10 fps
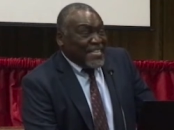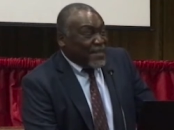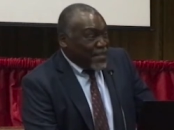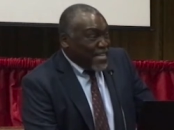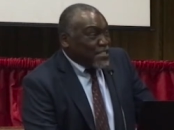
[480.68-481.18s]
and
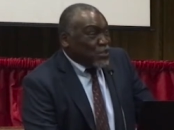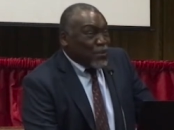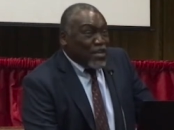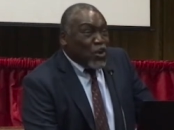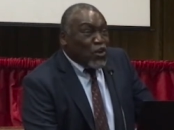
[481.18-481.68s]
things
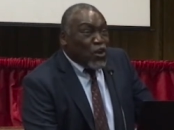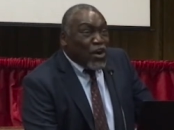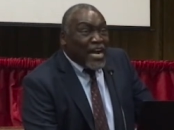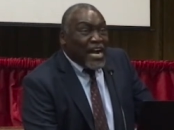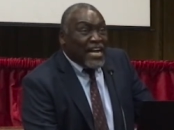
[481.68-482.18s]
were no
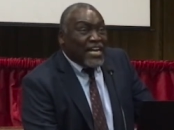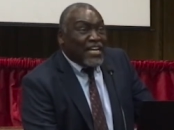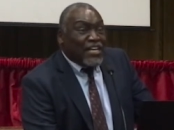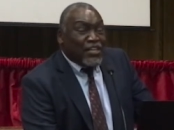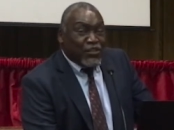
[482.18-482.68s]
longer
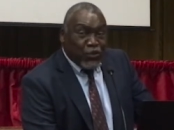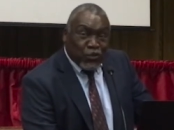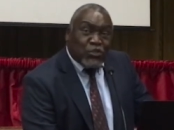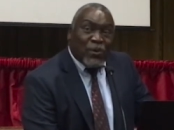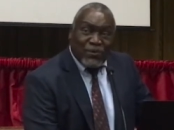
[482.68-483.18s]

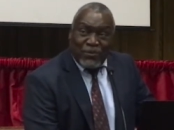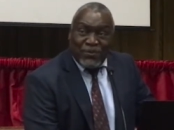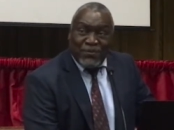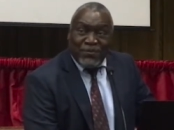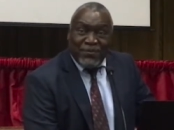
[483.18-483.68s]

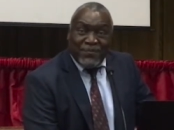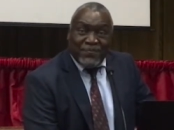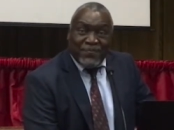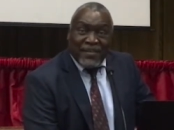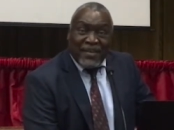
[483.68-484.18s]
usual.
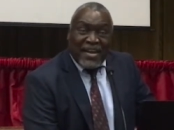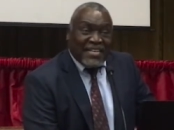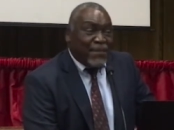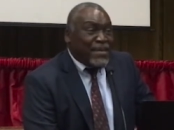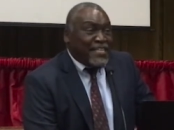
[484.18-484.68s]

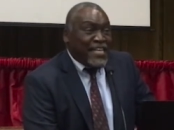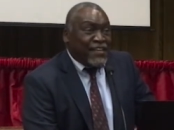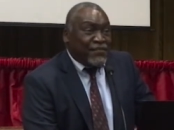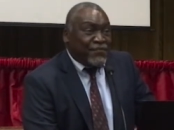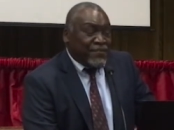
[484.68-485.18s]
Adam and
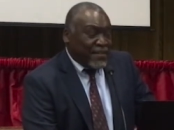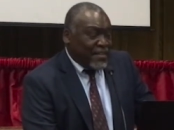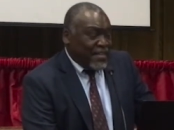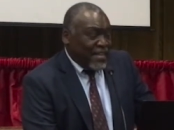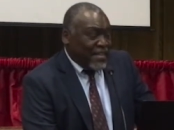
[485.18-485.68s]
Eve
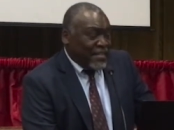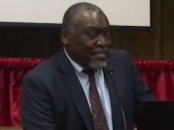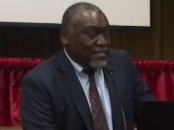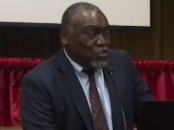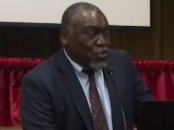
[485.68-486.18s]

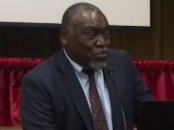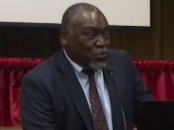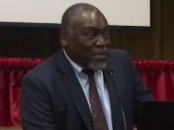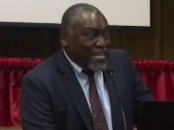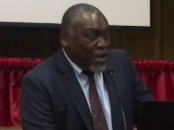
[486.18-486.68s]
chose
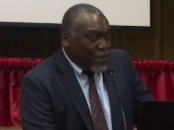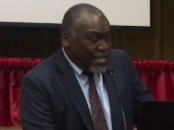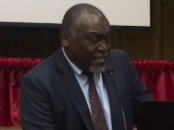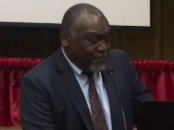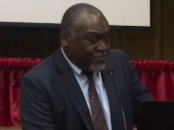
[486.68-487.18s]
to run away.